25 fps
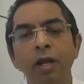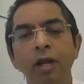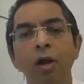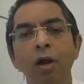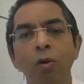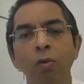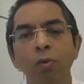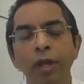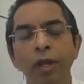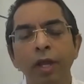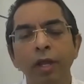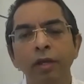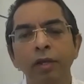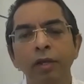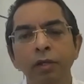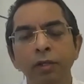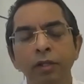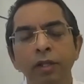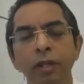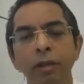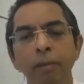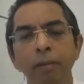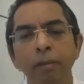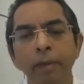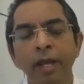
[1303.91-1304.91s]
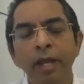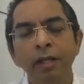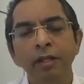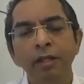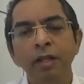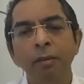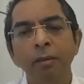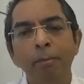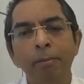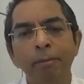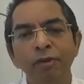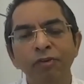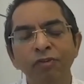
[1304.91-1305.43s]
How can they make
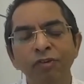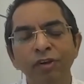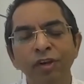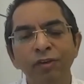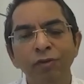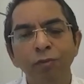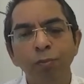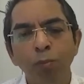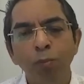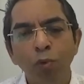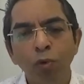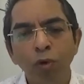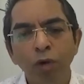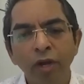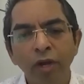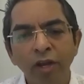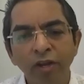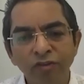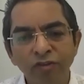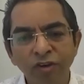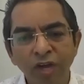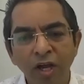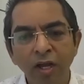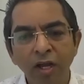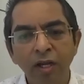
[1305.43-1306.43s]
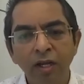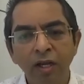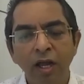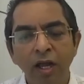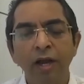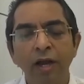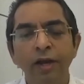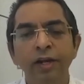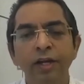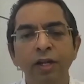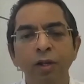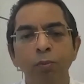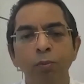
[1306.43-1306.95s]
their business more agile,
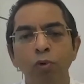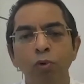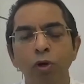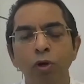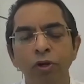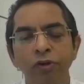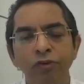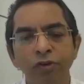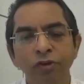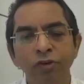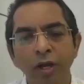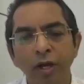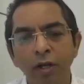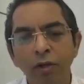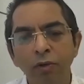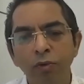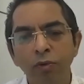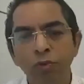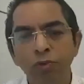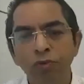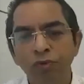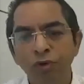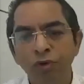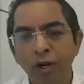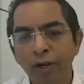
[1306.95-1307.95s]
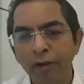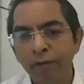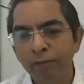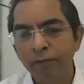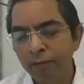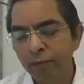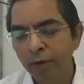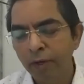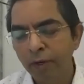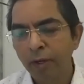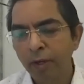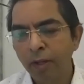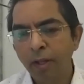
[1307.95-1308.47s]
IT more agile, to drive
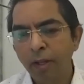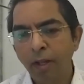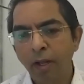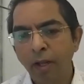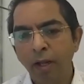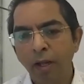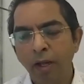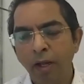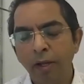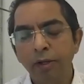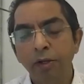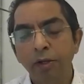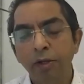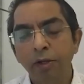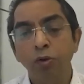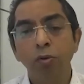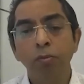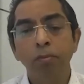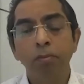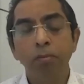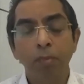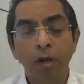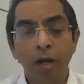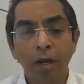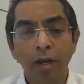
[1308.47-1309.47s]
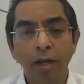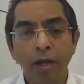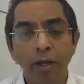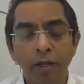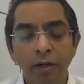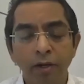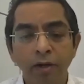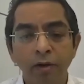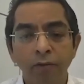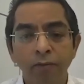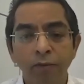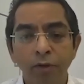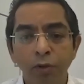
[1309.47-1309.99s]
higher
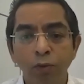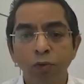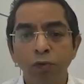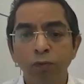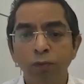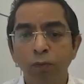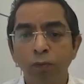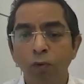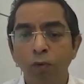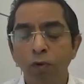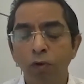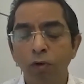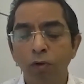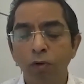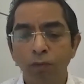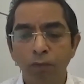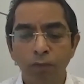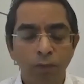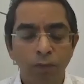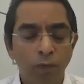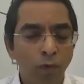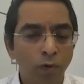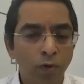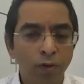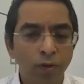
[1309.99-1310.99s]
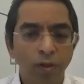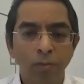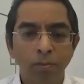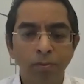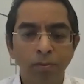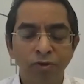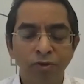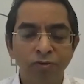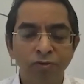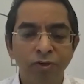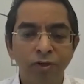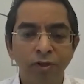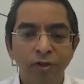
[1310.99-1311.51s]
revenues for their
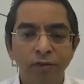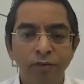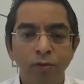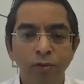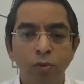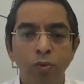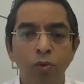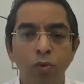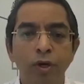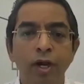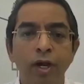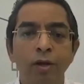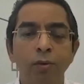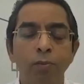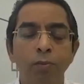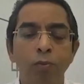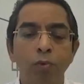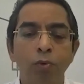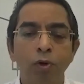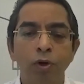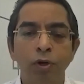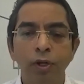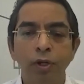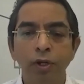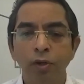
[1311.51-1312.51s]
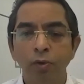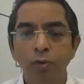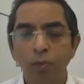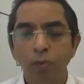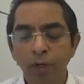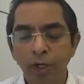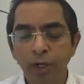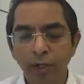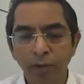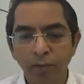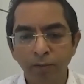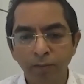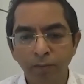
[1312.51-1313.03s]
business, look at more
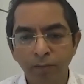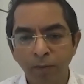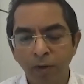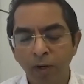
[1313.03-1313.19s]
innovative